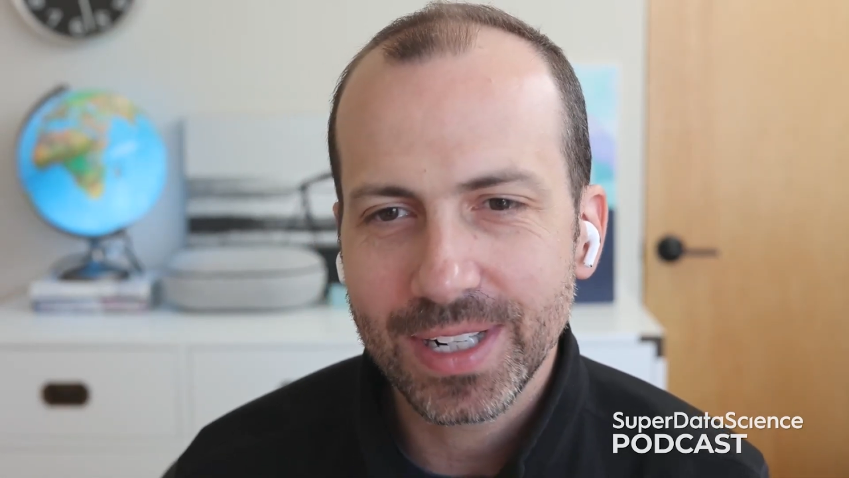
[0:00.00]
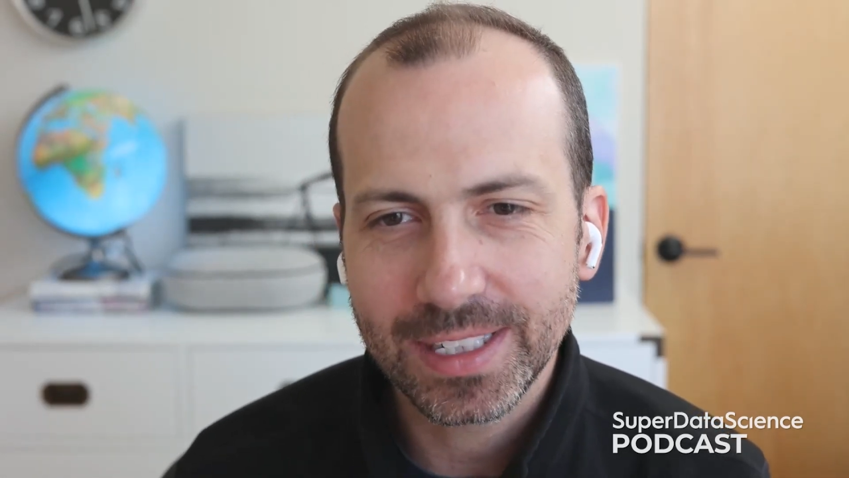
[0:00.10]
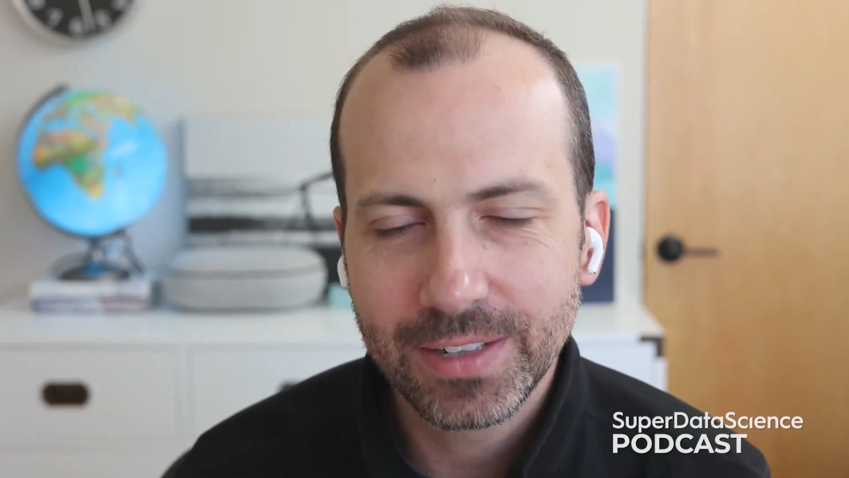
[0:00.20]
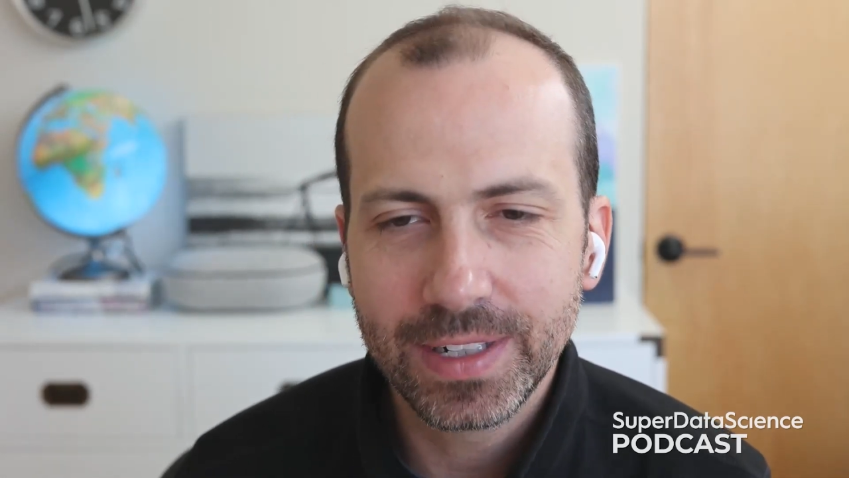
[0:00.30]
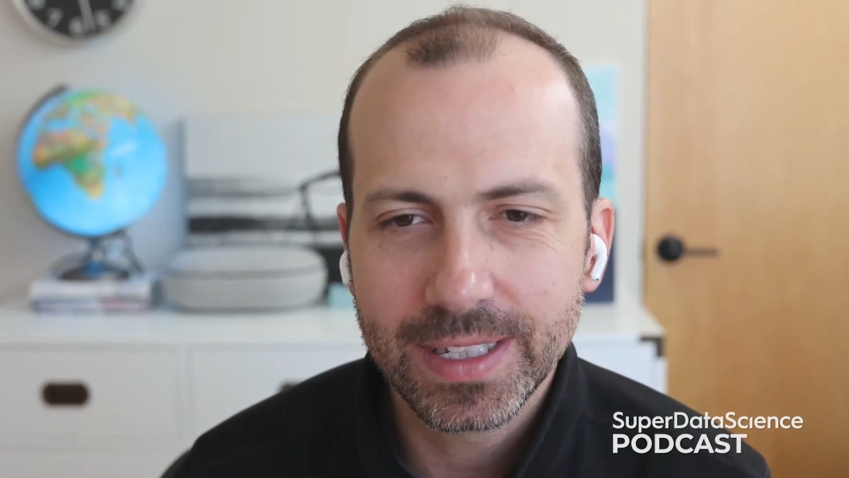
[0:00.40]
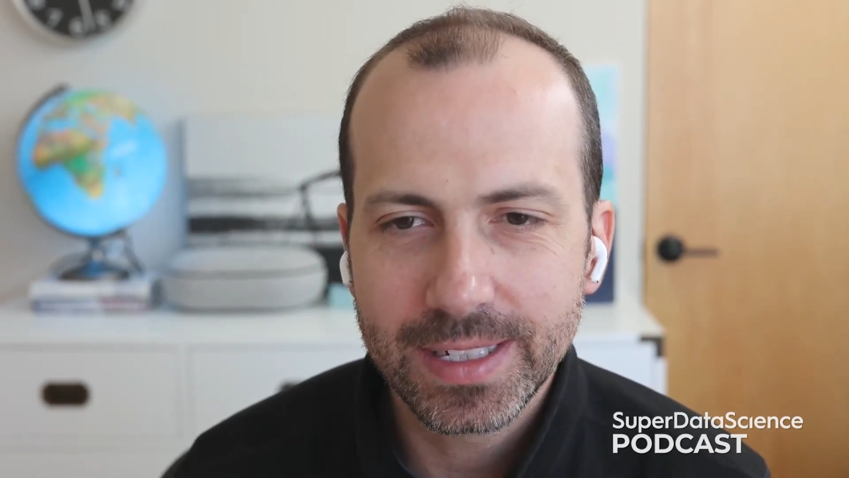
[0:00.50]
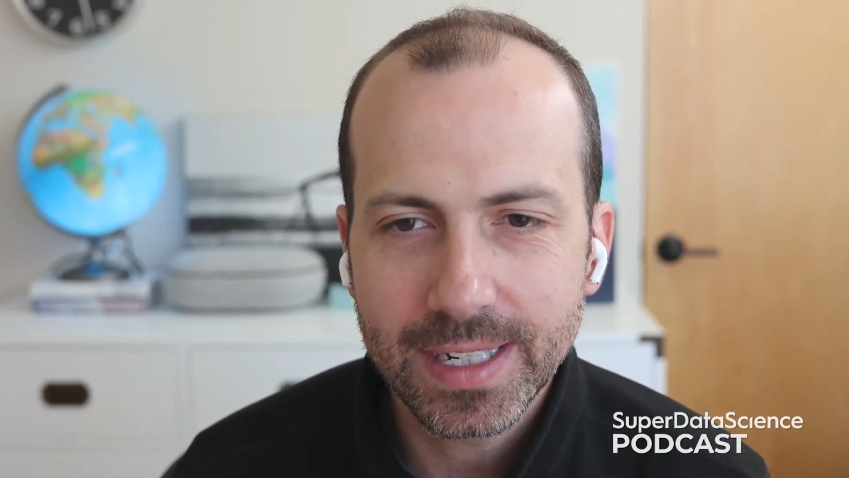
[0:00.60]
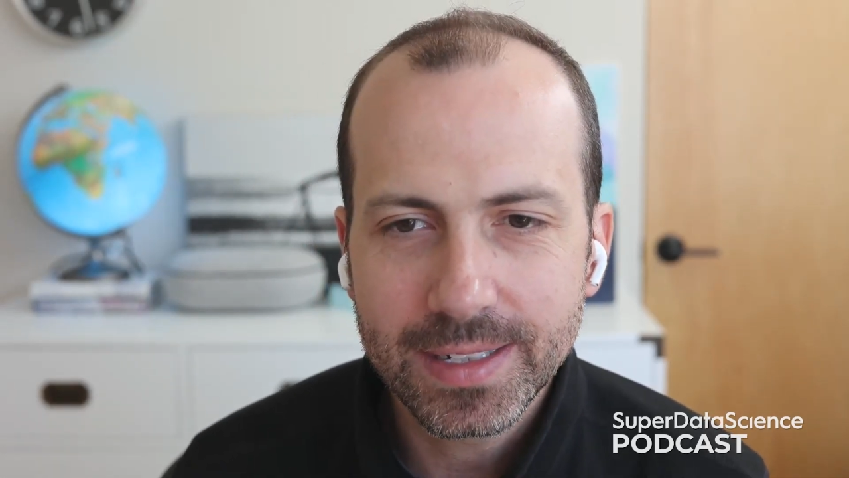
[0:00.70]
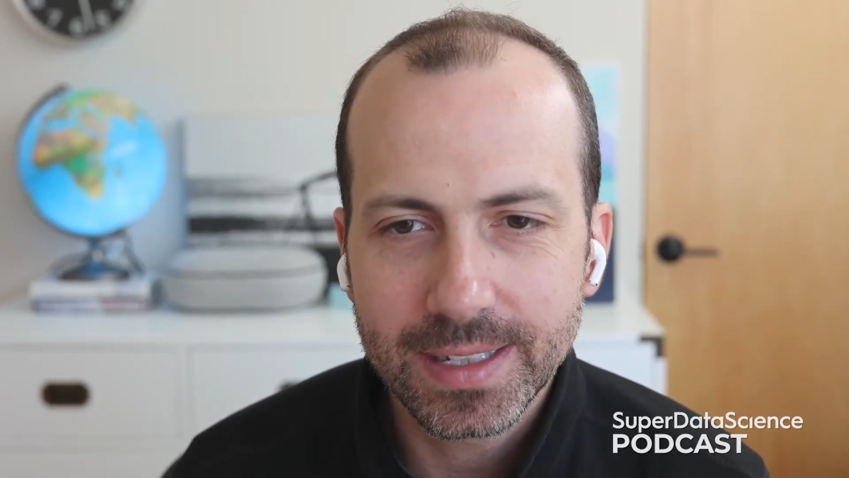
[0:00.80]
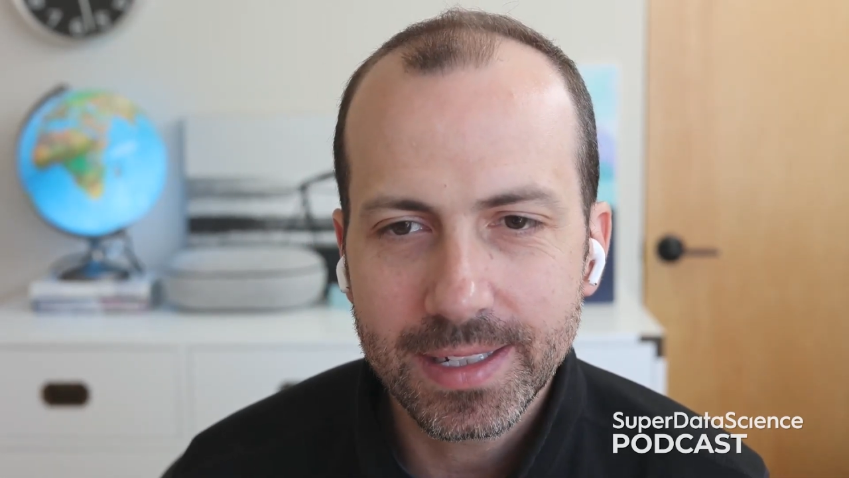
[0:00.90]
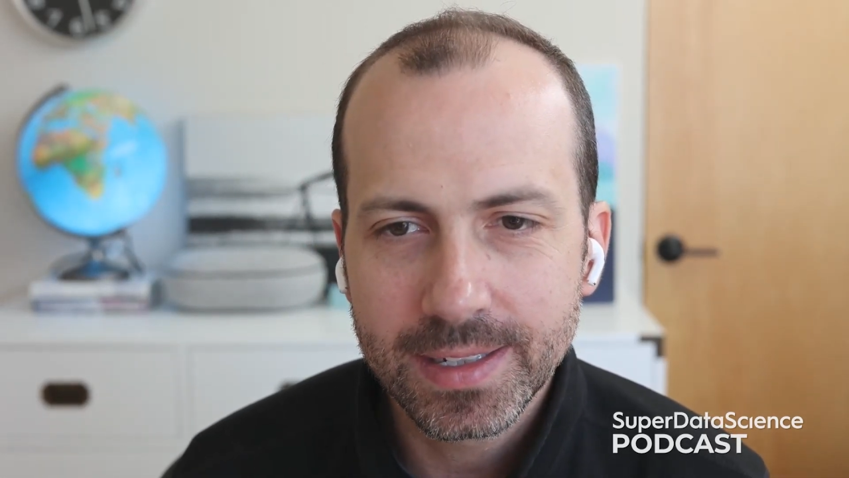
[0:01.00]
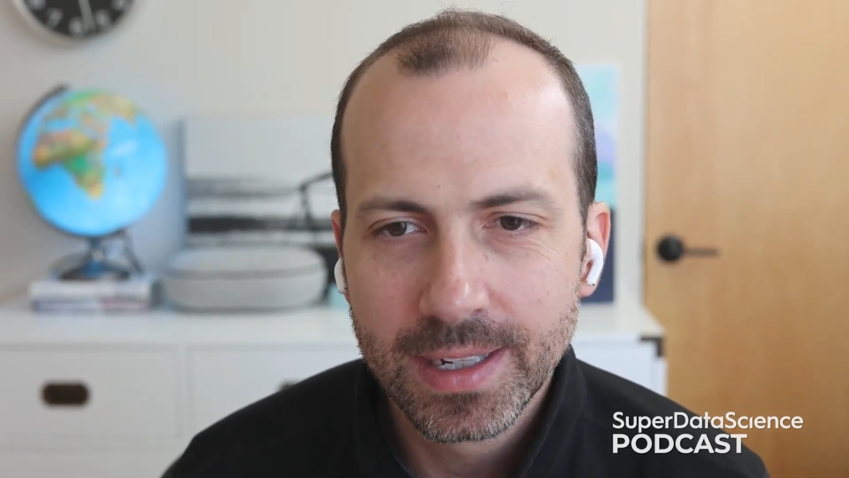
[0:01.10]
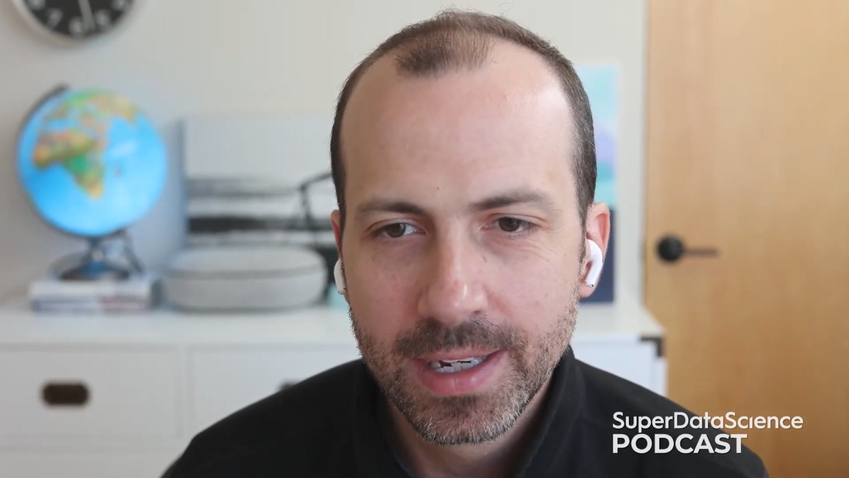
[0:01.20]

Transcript: activity that does this,